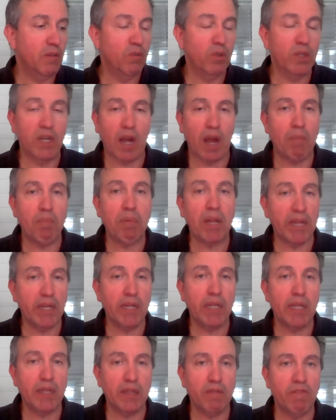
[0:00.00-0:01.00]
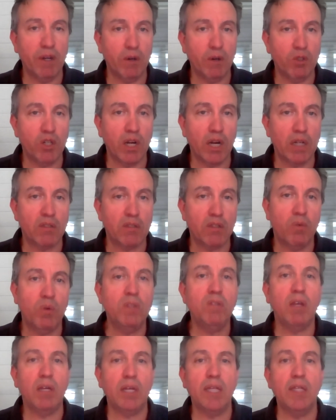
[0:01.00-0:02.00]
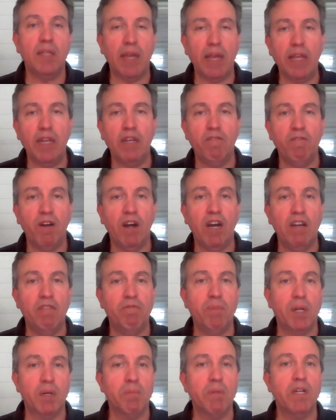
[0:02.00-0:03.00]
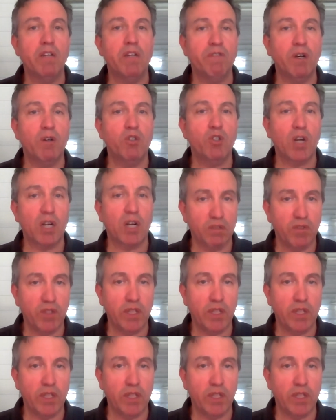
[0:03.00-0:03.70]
where I plan to get the Viltrox. Once I get the 85 millimeter Viltrox